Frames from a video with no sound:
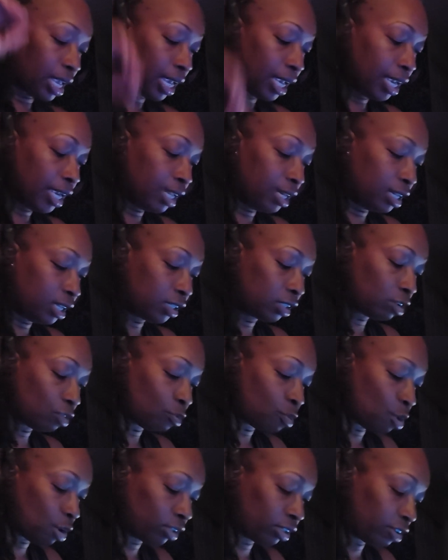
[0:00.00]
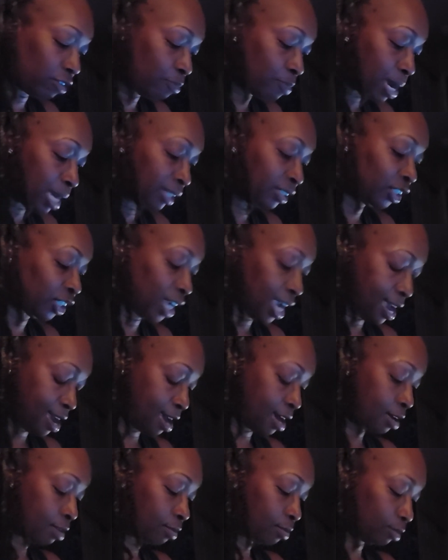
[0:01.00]
It is the voice of my
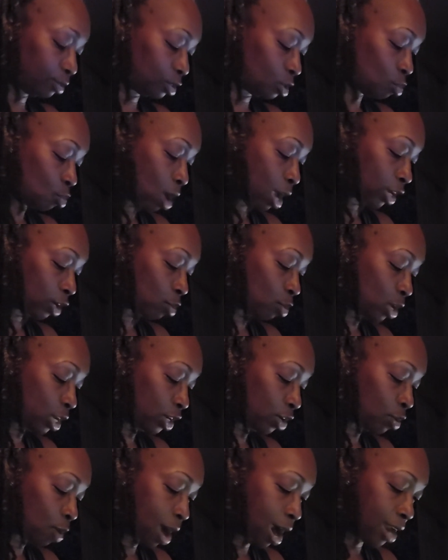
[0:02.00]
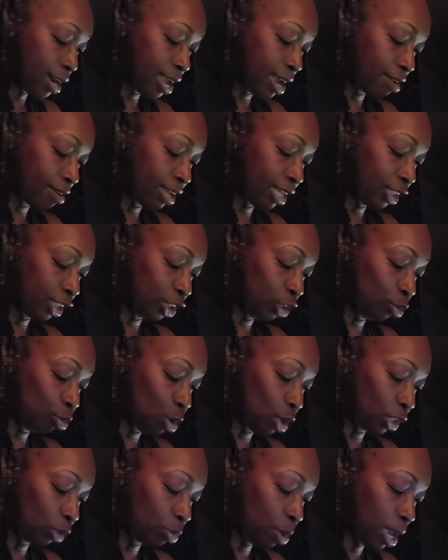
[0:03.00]
child, the White Queen cried out as she
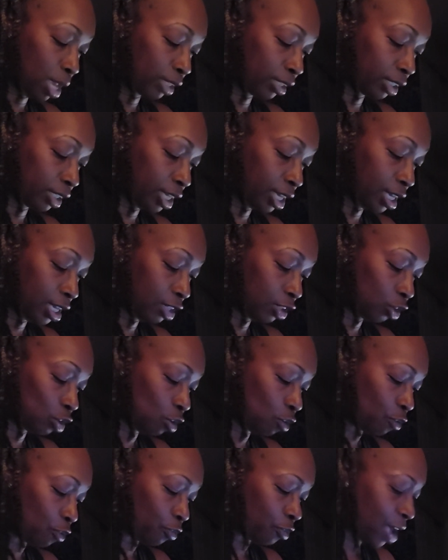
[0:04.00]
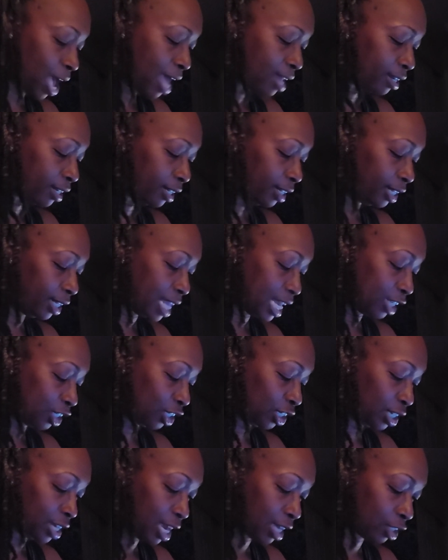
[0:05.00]
rushed past the king so violently that
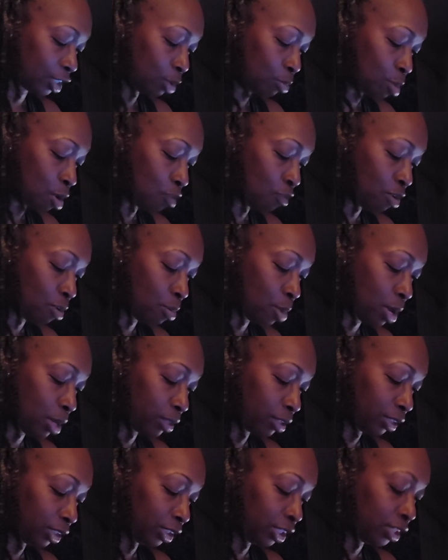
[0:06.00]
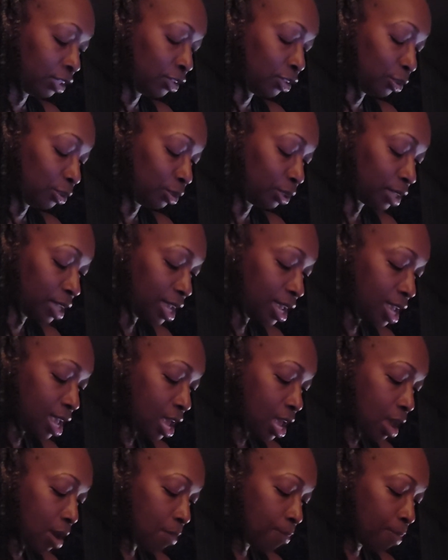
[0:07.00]
she knocked him over among the cinders.
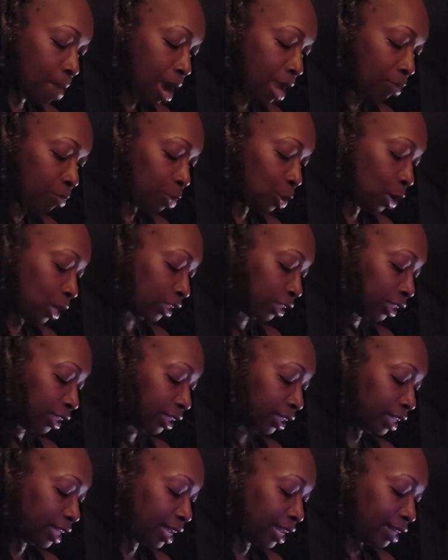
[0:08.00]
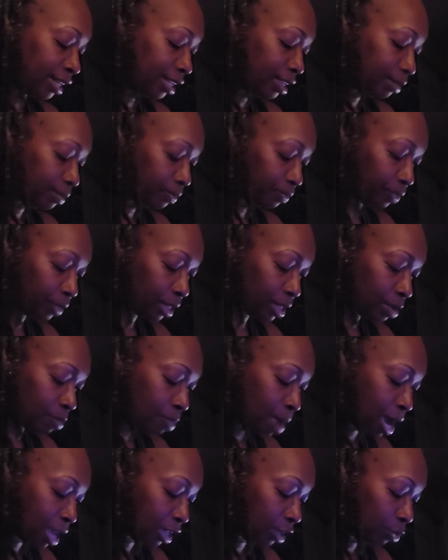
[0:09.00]
My precious Lily,
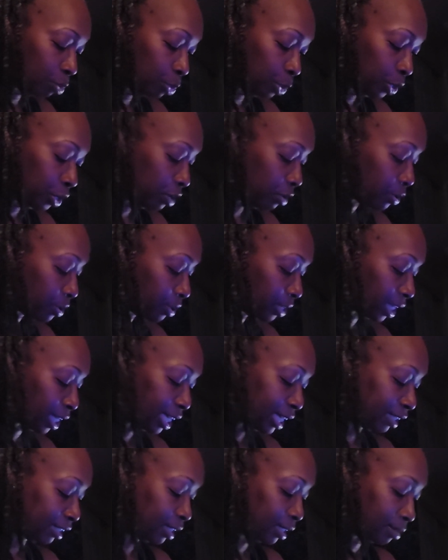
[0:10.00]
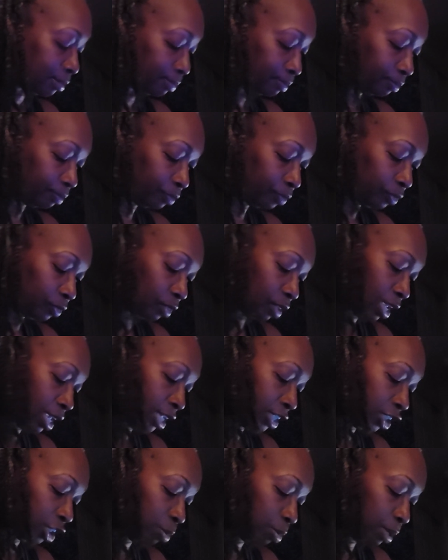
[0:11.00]
my imperial kitten.
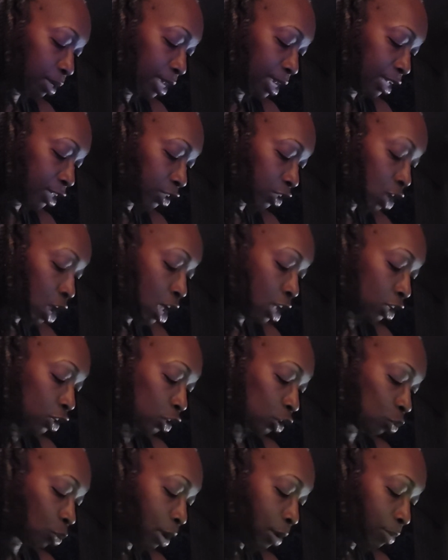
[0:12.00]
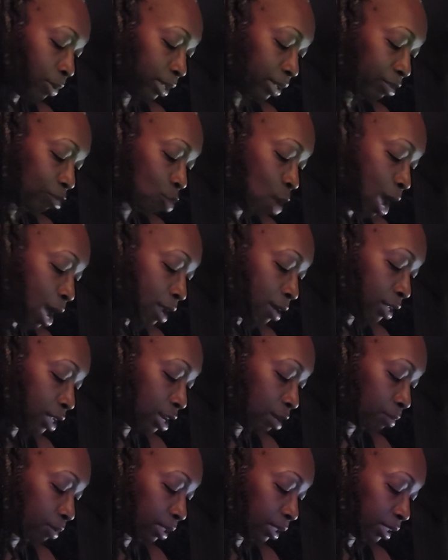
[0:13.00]
And she began scrambling wildly
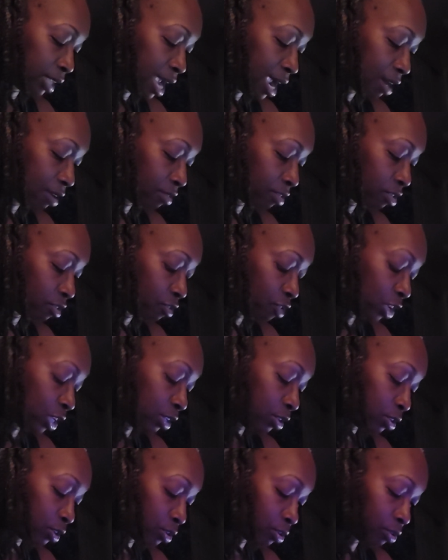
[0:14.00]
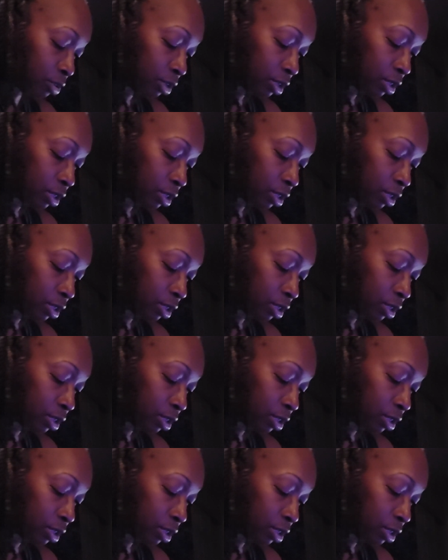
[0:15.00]
up the side of the fender.